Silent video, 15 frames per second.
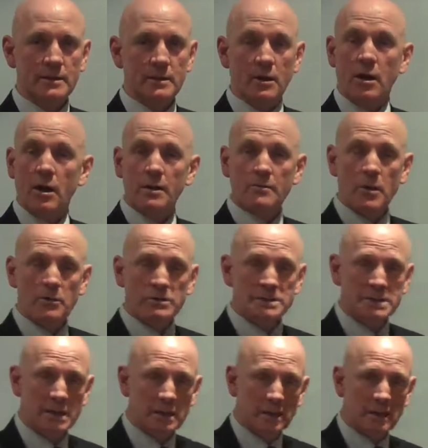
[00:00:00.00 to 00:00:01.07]
Hi, Maurice
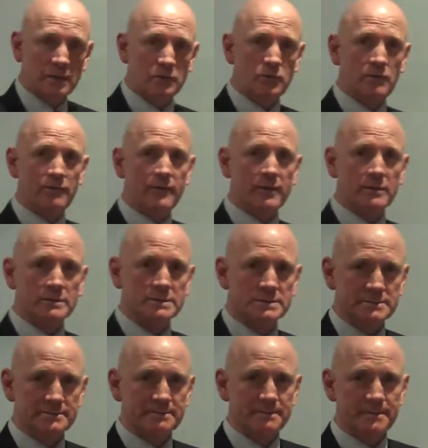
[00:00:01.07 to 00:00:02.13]
down in Core Focus.
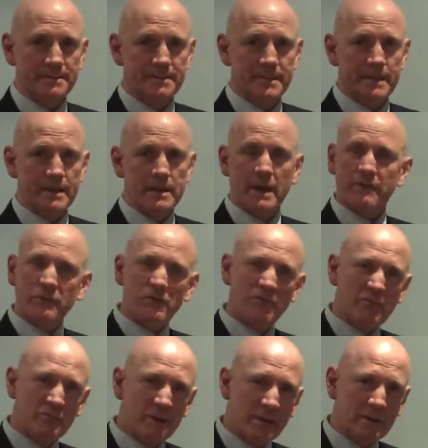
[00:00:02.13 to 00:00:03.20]
Have you
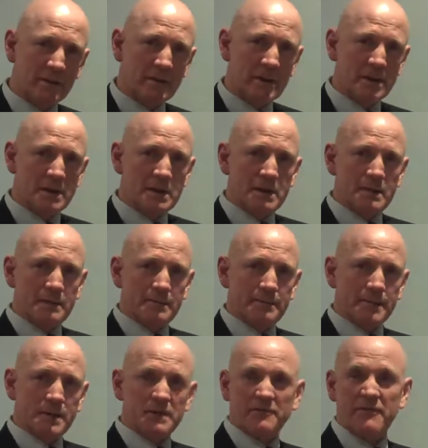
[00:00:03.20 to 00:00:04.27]
ever been
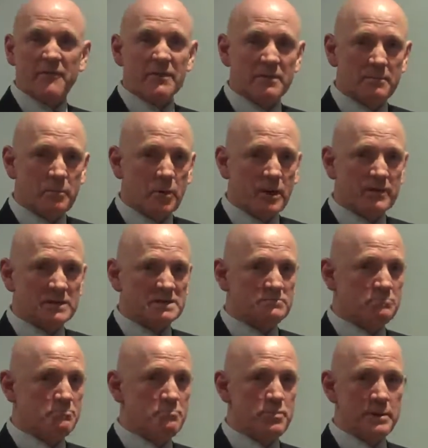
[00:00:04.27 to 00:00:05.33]
confronted by this
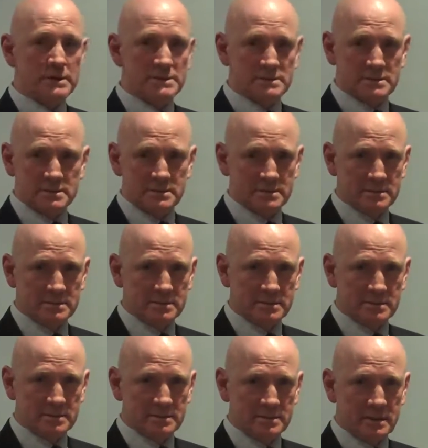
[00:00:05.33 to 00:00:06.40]
beast
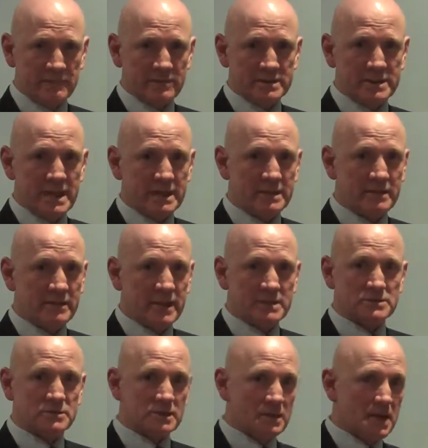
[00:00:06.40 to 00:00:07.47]
of a tender that
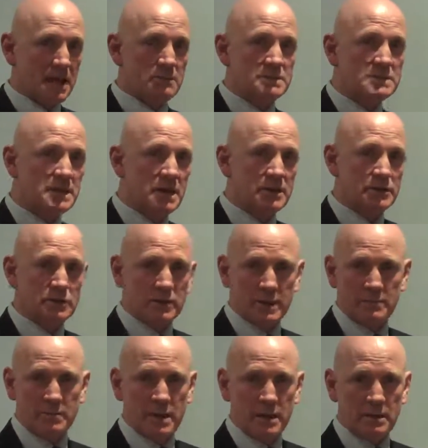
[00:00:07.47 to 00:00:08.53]
sort of comes down your
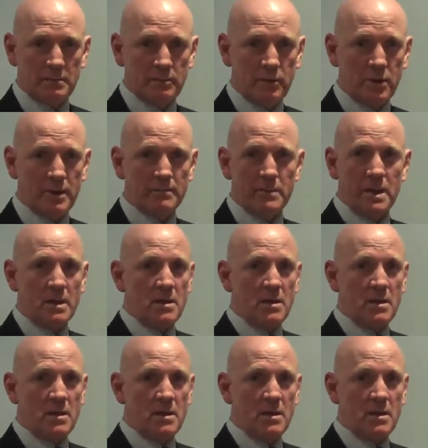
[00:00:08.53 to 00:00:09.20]
email pipe